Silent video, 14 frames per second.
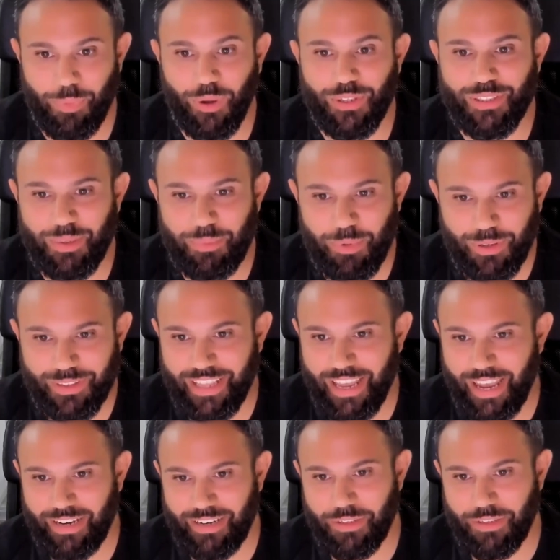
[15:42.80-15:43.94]
possible
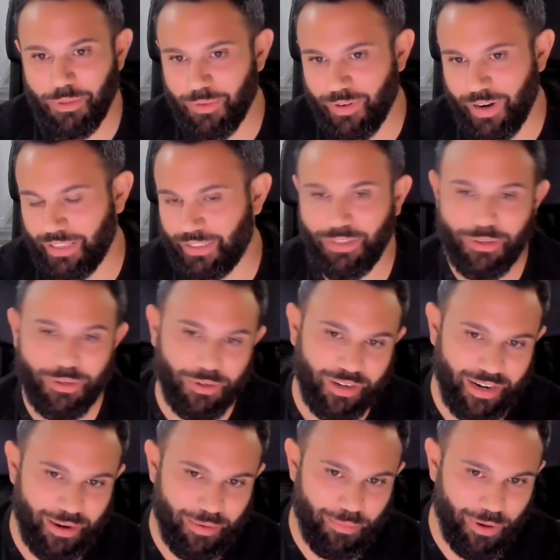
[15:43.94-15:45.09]
than you writing your own
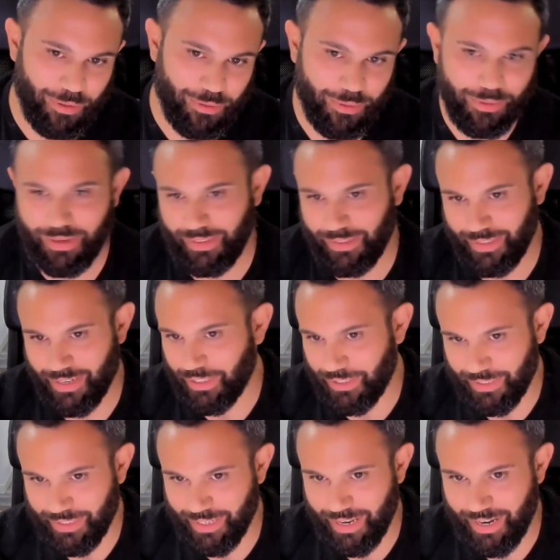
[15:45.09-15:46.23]
kernel module and
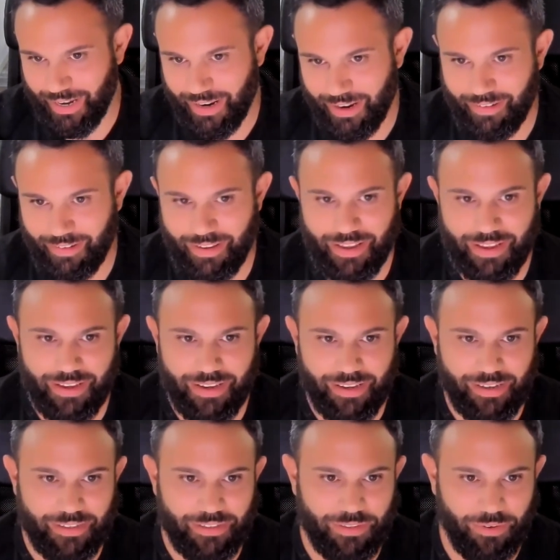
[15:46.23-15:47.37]
crashing the kernel.
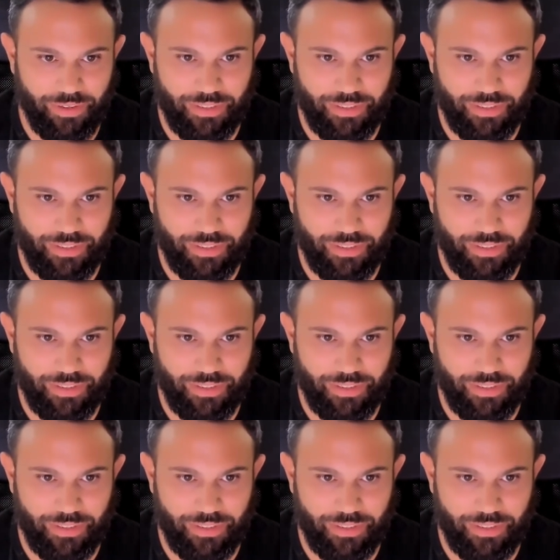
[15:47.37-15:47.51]
So